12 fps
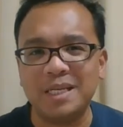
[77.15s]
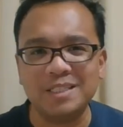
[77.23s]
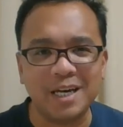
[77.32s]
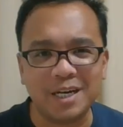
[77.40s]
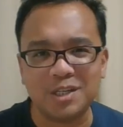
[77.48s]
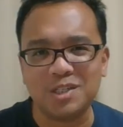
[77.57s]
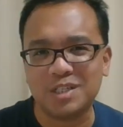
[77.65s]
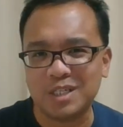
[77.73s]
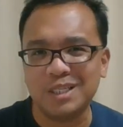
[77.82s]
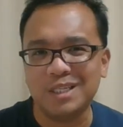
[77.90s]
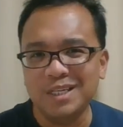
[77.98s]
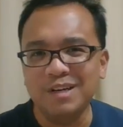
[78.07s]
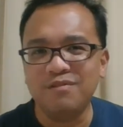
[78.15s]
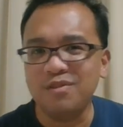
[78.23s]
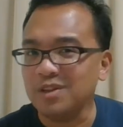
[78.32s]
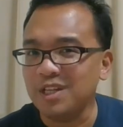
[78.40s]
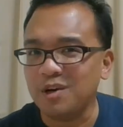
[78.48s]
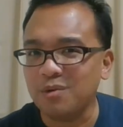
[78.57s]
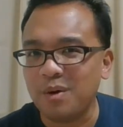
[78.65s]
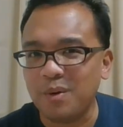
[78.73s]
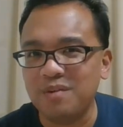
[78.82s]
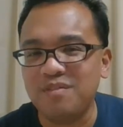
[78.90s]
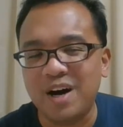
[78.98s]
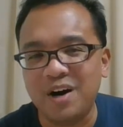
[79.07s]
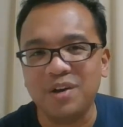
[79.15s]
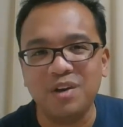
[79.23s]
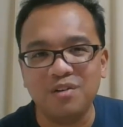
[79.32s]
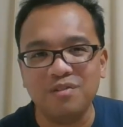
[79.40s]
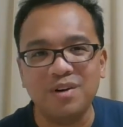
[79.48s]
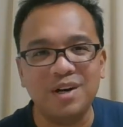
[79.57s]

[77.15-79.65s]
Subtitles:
text for literary value.